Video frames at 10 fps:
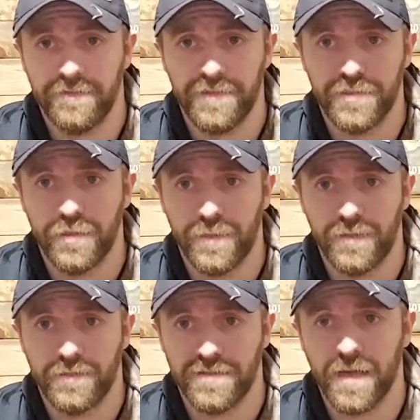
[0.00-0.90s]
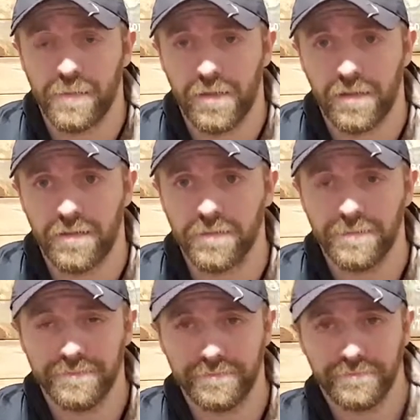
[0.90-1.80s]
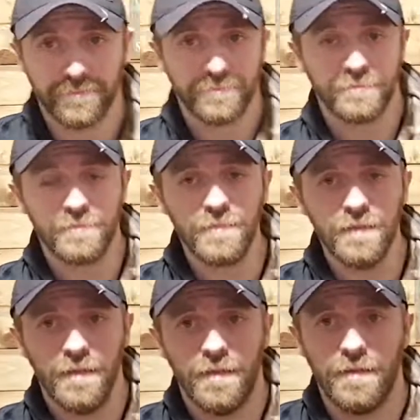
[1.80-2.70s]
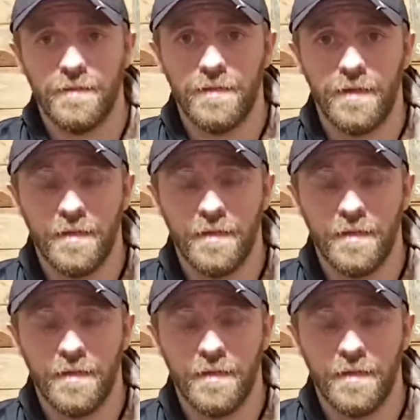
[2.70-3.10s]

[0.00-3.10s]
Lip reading: fishing opener with Scott Walker, and